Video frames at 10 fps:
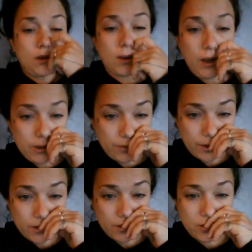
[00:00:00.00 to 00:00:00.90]
kind of
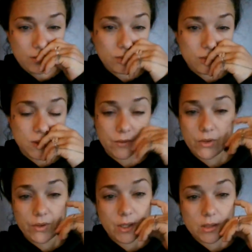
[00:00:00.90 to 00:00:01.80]
like a
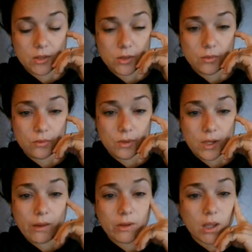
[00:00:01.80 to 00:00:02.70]
difficult thing to
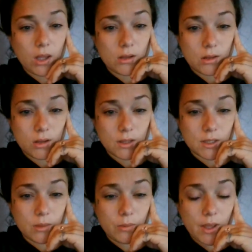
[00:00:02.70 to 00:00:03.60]
navigate as
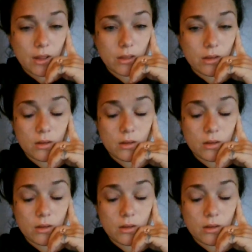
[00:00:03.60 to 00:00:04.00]
an empath.